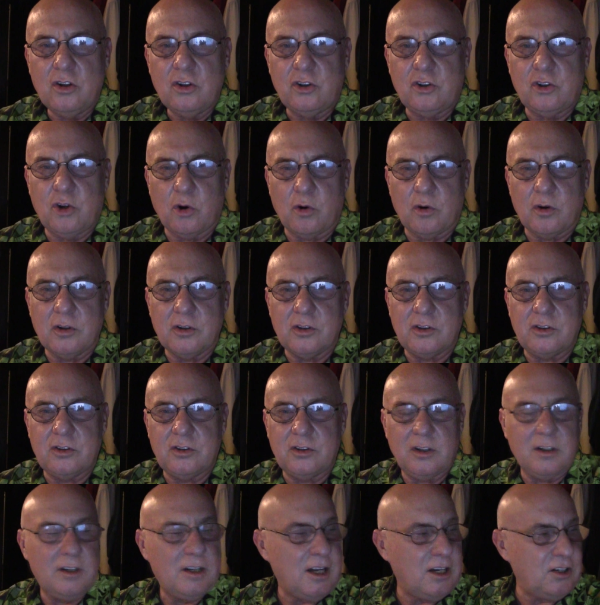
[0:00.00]

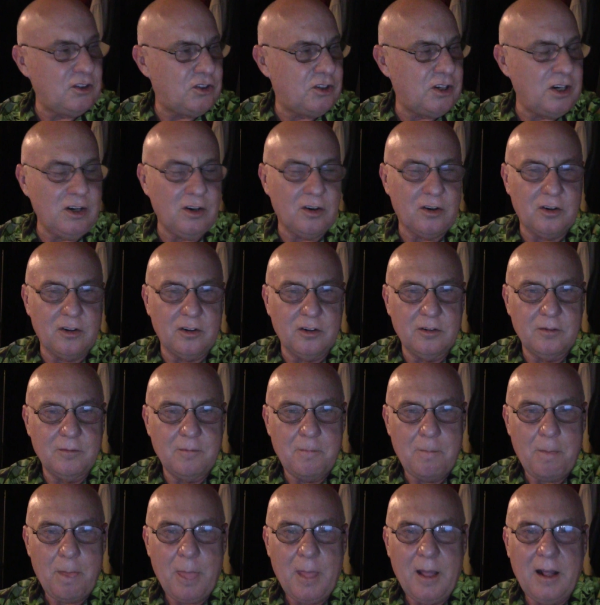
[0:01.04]
tourists each year.
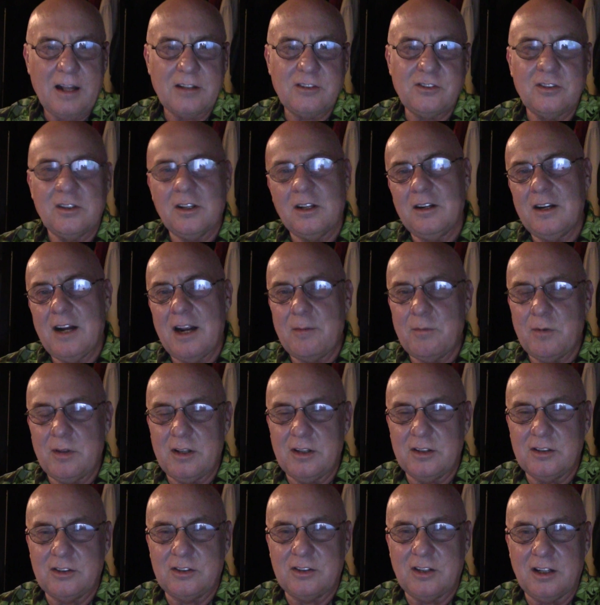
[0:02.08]
That's the name of
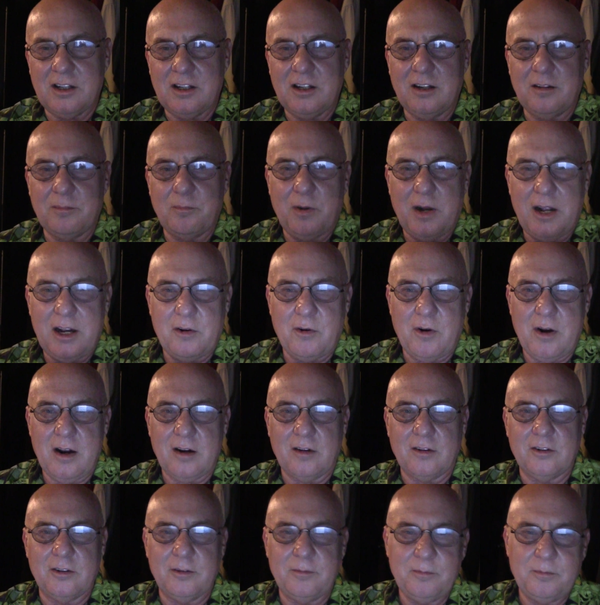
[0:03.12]
this little
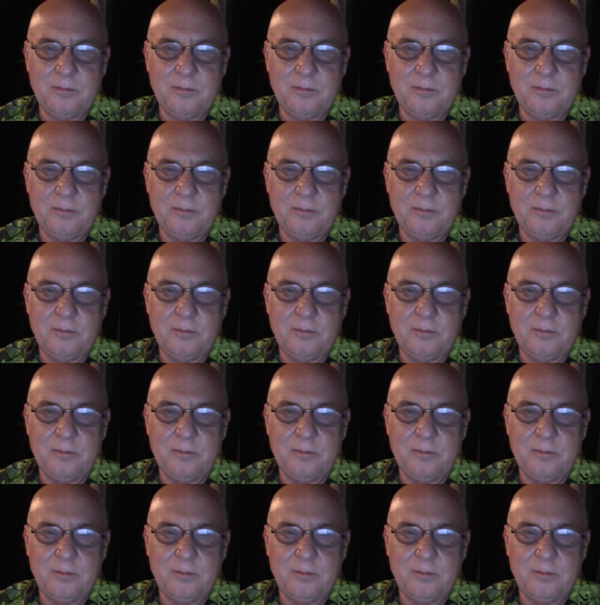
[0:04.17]
playground.